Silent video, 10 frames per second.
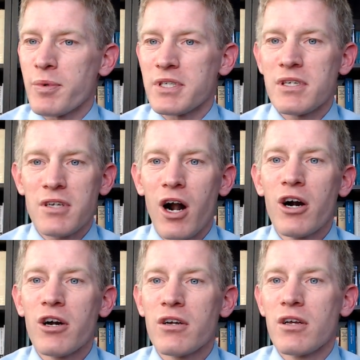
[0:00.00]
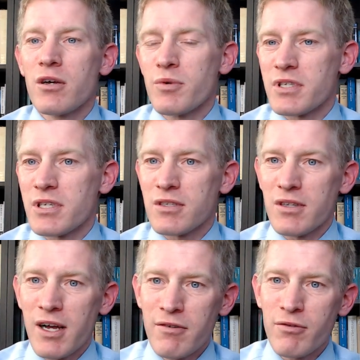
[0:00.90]
We see his heart, we see his
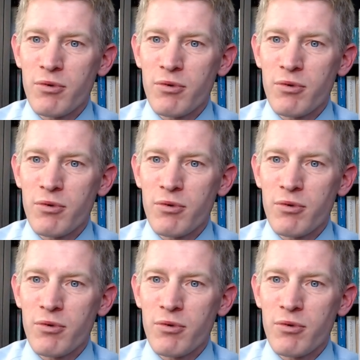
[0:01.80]
love,